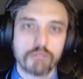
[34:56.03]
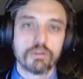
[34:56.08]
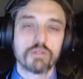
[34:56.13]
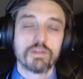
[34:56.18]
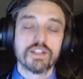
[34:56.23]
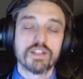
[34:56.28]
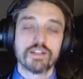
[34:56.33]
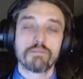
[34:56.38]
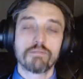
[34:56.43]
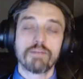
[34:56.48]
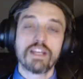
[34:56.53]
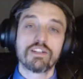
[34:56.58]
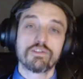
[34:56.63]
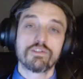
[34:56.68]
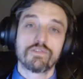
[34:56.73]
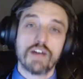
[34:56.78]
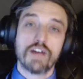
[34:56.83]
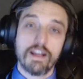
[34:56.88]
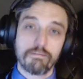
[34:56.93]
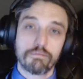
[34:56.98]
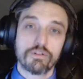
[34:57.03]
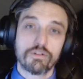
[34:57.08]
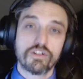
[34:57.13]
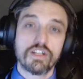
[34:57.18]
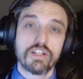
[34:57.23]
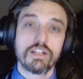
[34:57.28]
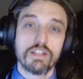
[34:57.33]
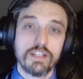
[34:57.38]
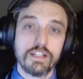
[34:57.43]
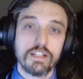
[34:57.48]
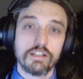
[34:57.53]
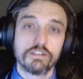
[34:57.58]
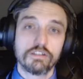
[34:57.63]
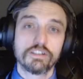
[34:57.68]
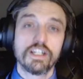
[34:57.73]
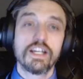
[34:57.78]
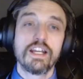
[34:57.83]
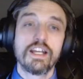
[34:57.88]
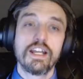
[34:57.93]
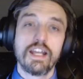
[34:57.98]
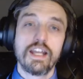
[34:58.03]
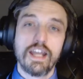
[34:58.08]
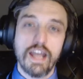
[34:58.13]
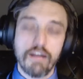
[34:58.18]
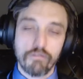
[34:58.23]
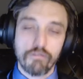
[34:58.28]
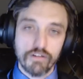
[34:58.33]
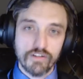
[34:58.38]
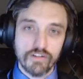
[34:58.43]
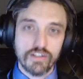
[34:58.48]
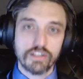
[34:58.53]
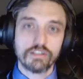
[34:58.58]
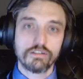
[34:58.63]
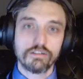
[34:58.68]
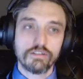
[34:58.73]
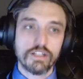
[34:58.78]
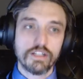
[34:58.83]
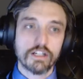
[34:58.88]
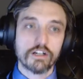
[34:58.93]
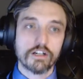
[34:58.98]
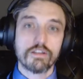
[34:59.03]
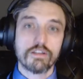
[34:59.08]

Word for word: which means it pays 5% yield every single year.